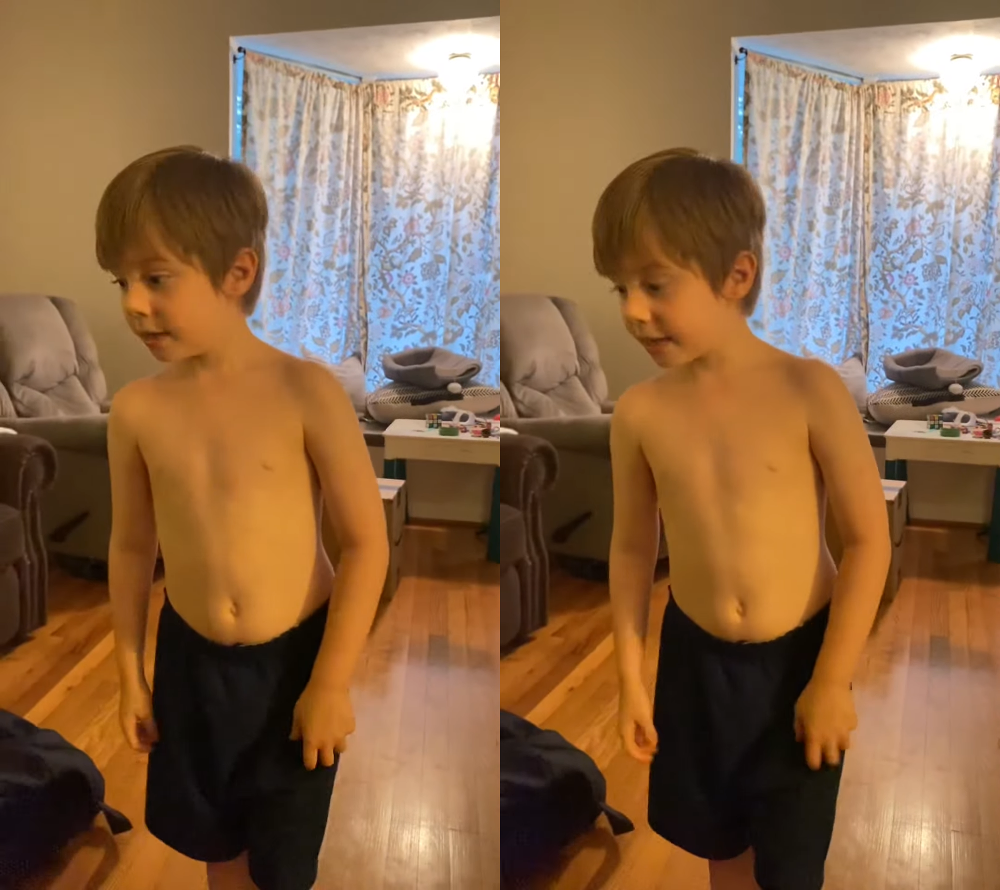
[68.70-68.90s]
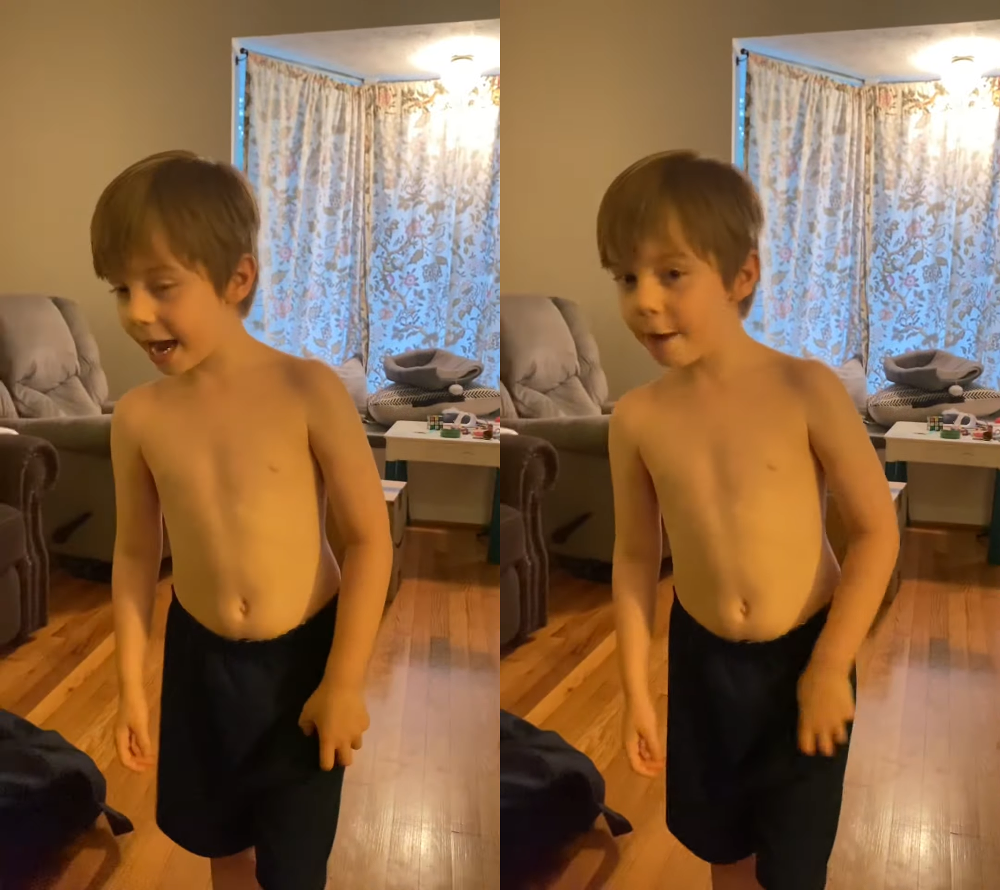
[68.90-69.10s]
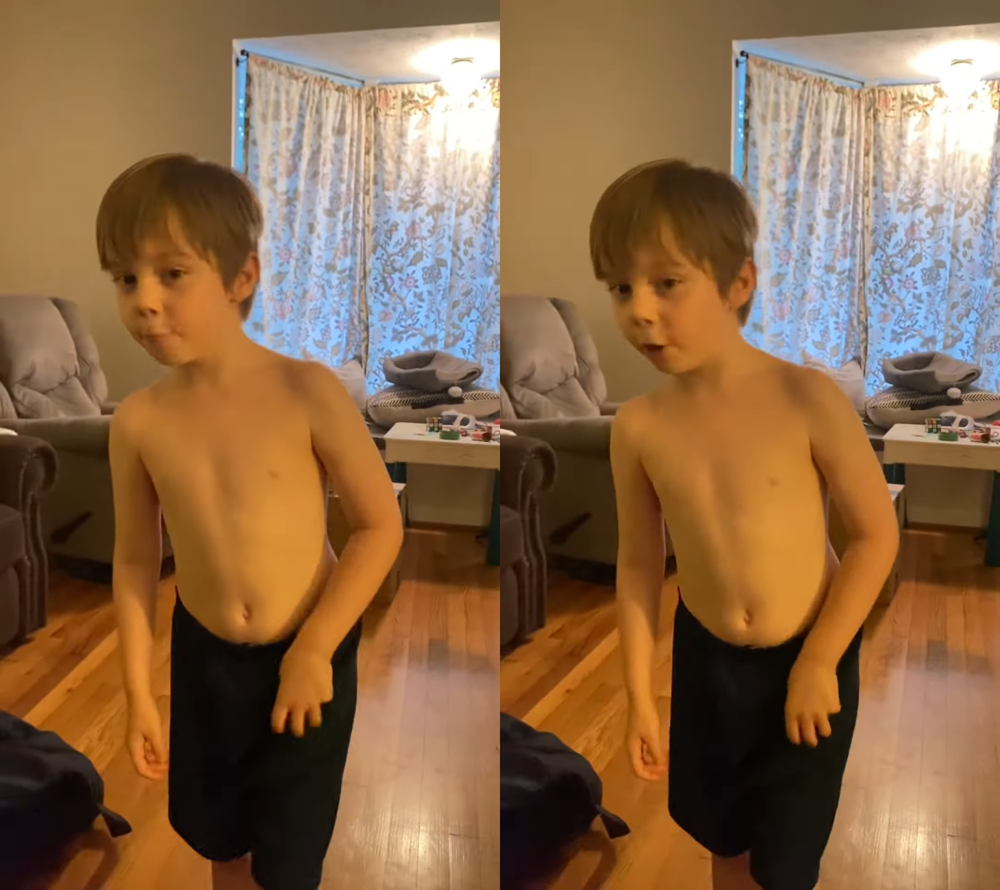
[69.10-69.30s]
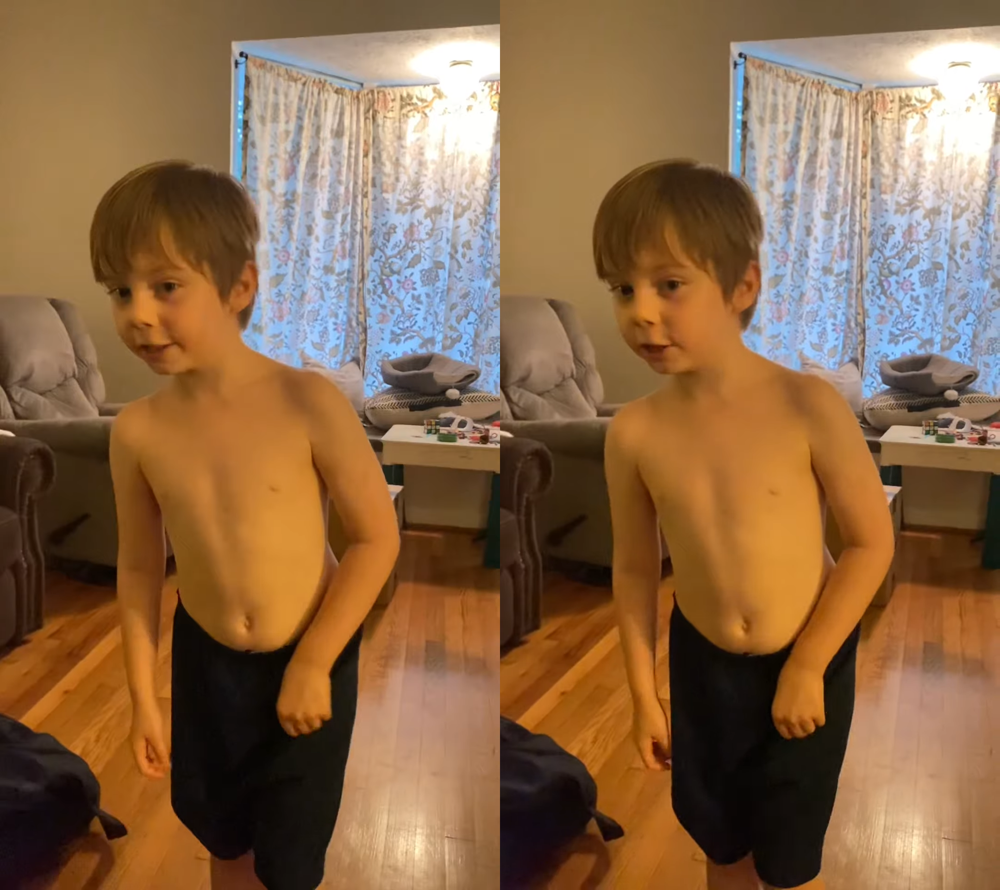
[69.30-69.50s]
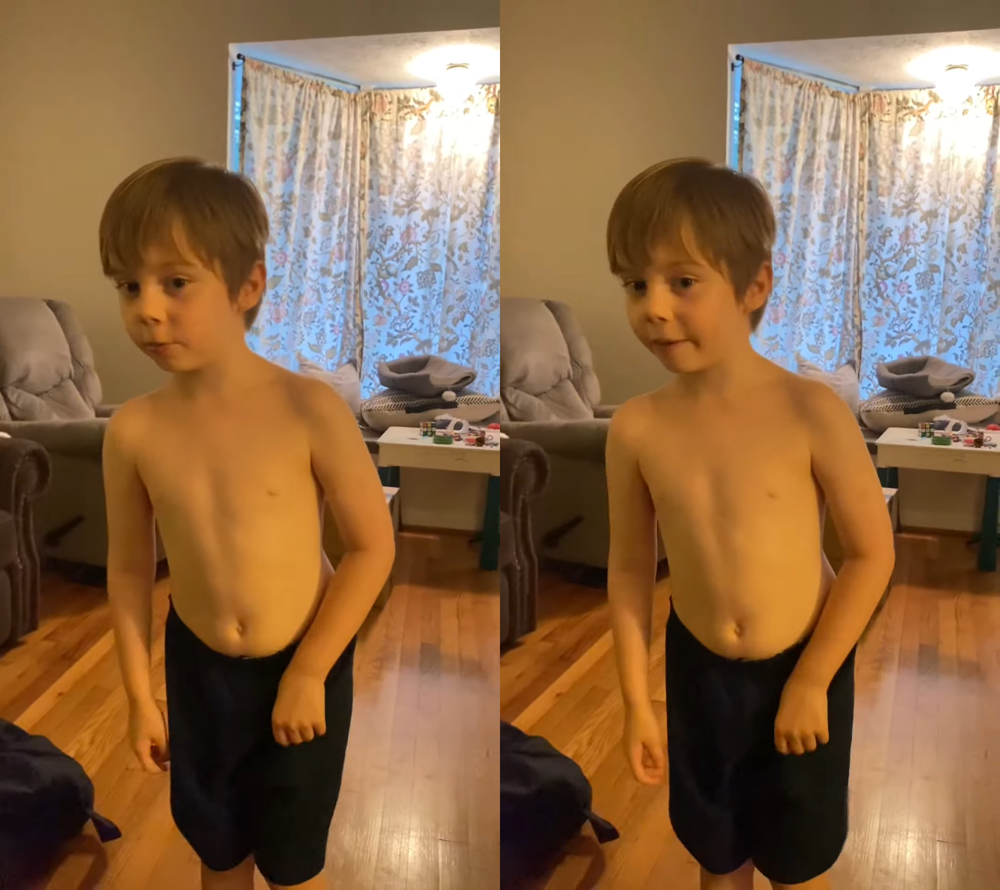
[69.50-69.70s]
Game one
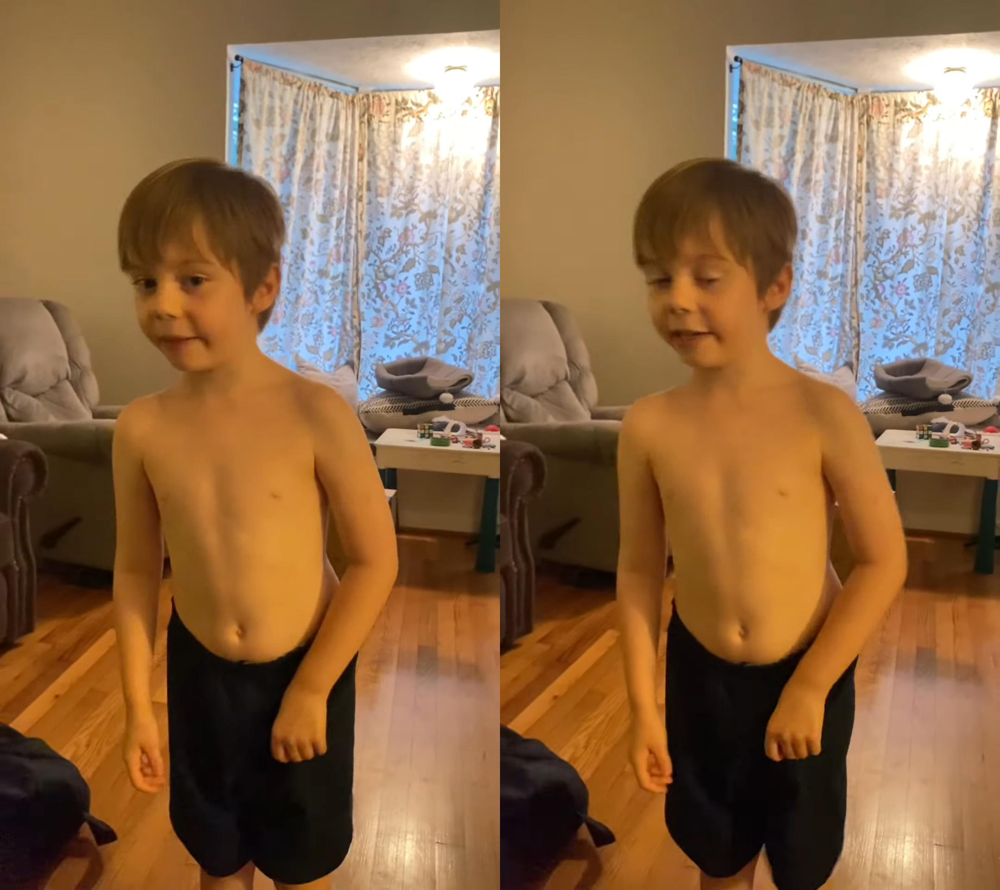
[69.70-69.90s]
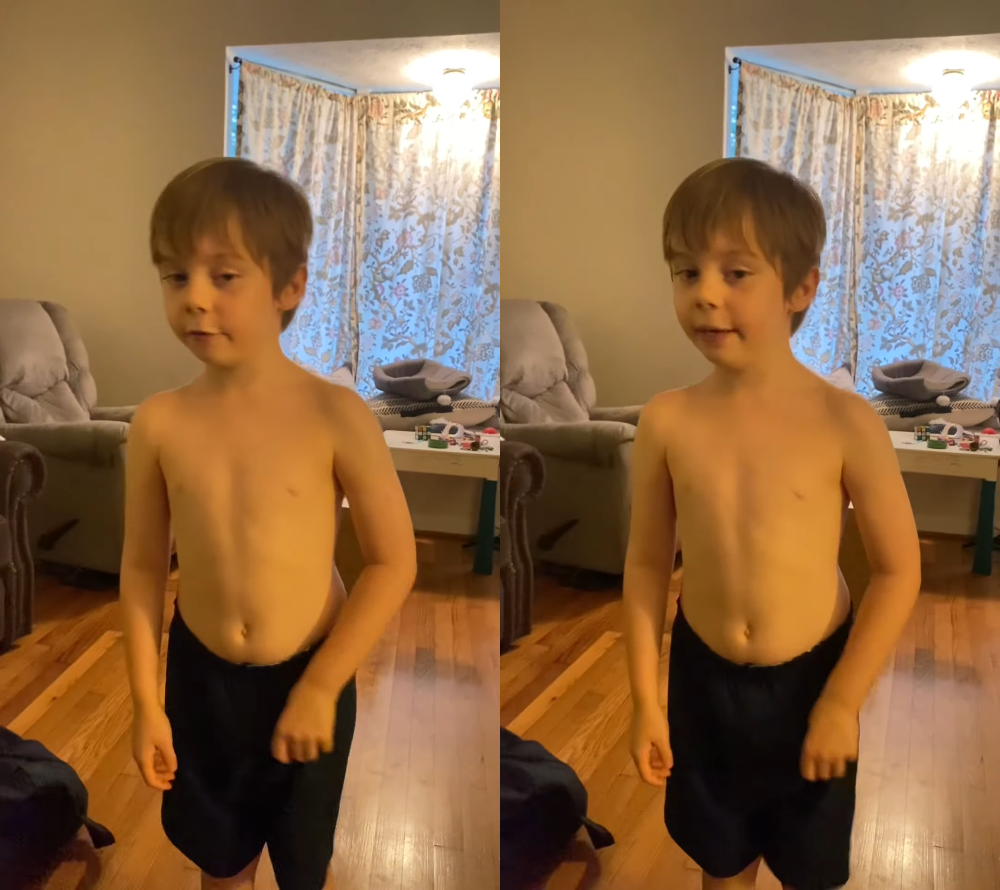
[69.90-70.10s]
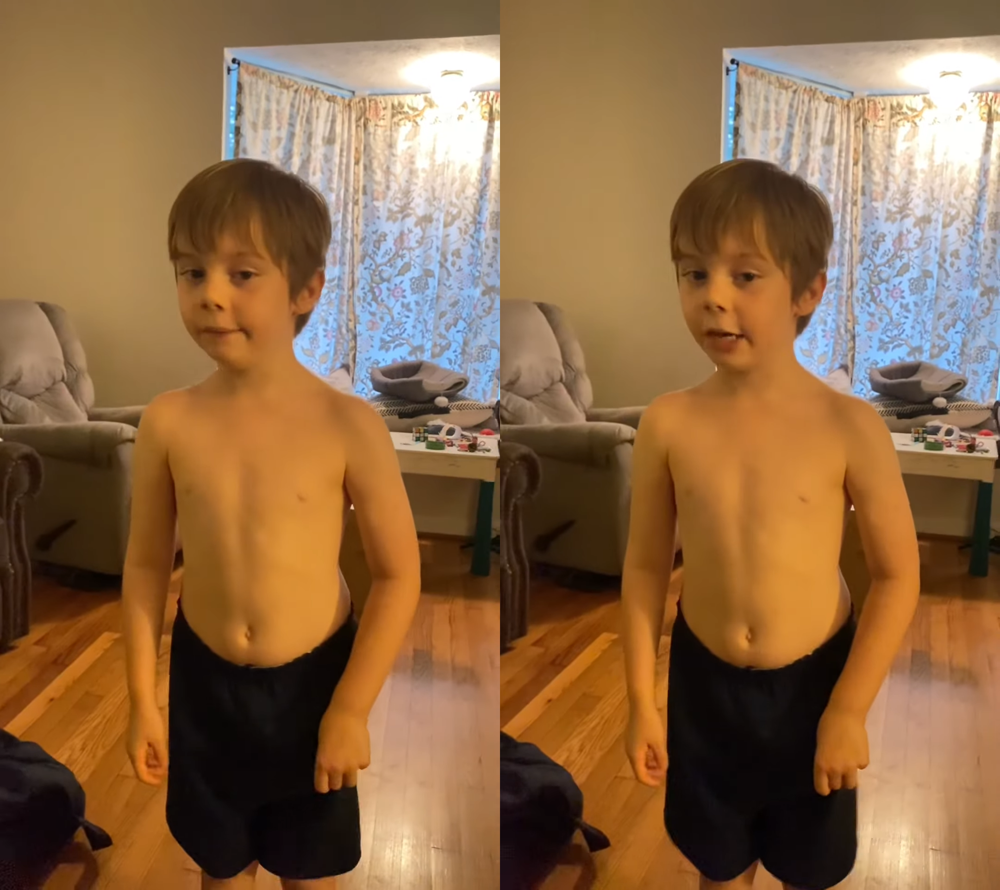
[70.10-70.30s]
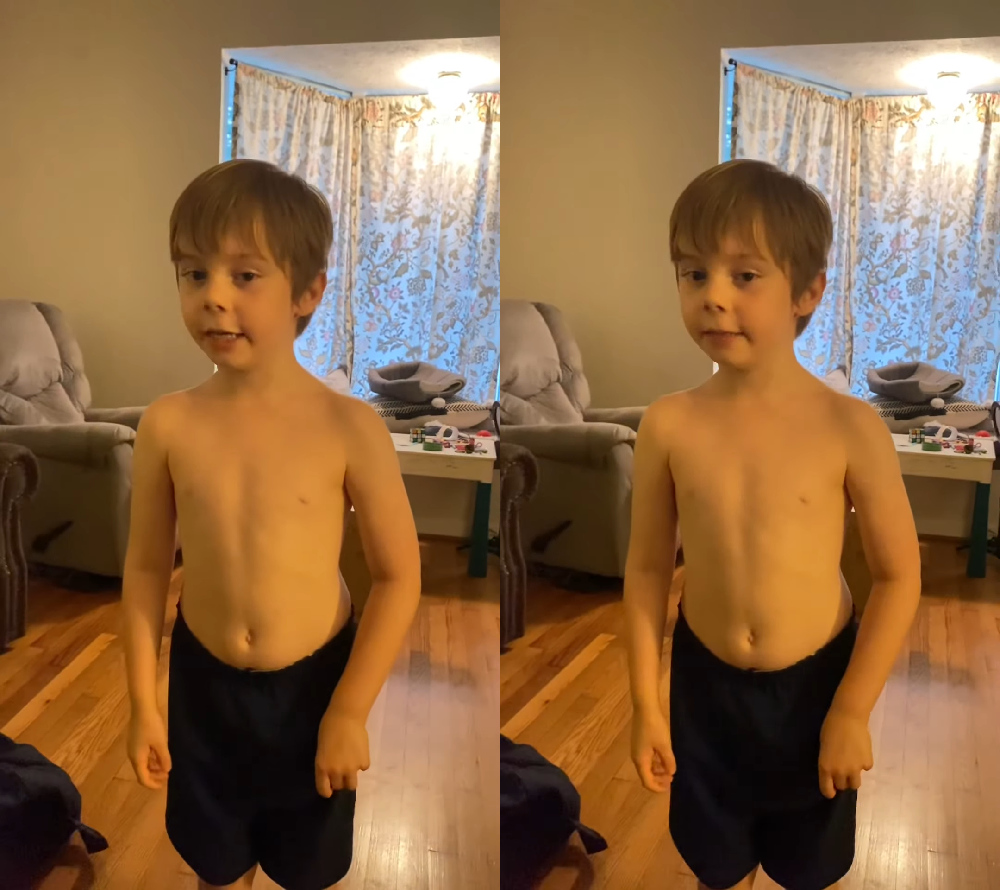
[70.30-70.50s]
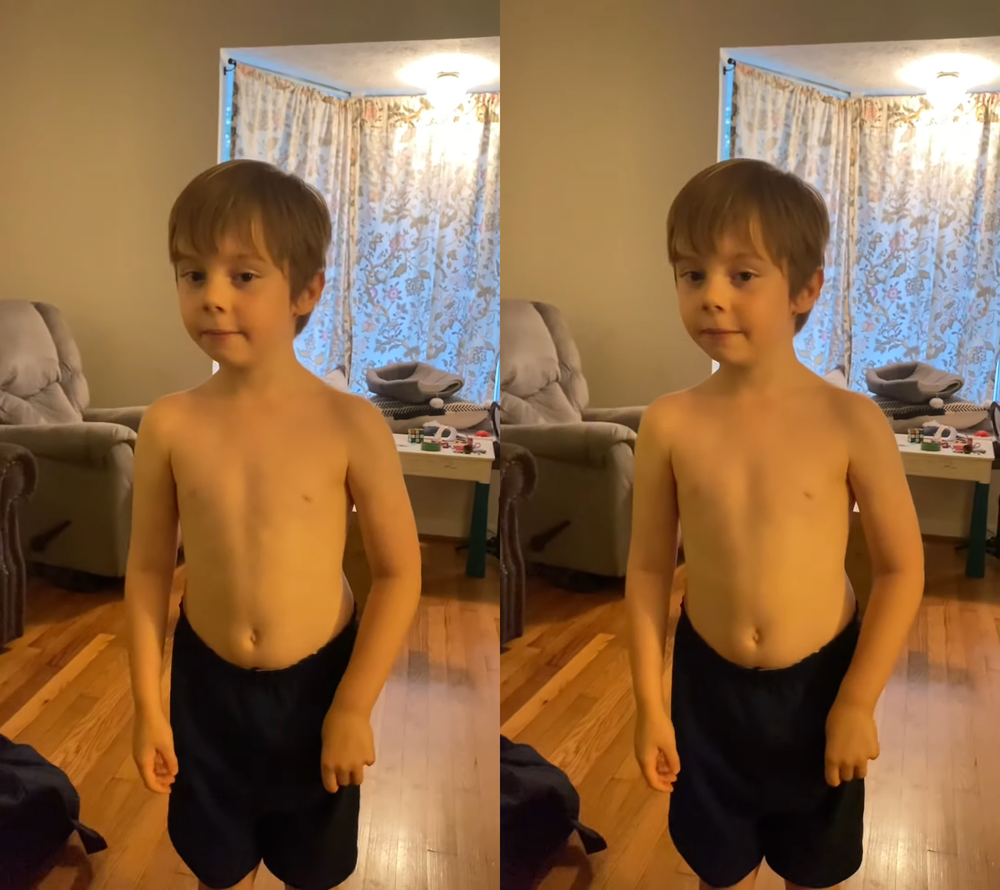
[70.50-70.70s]
is red light, green light.